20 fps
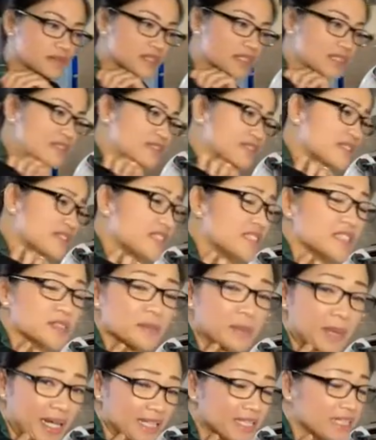since
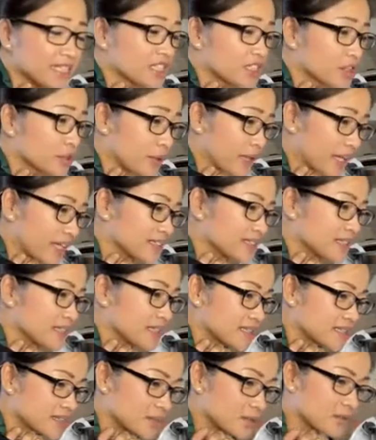mine is great,
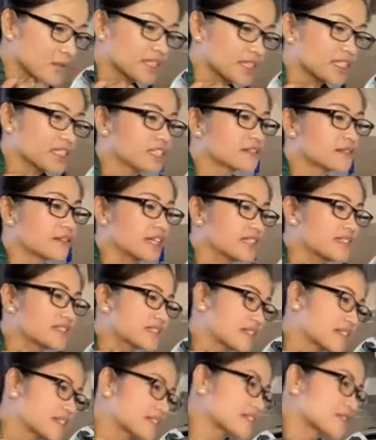it's already
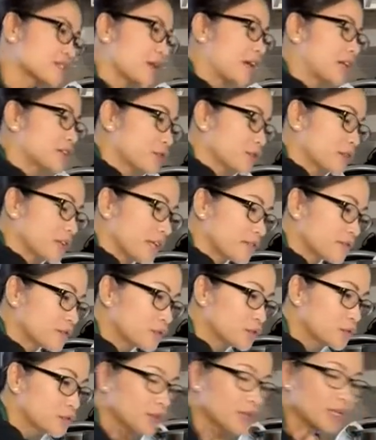grated, so I don't have to do,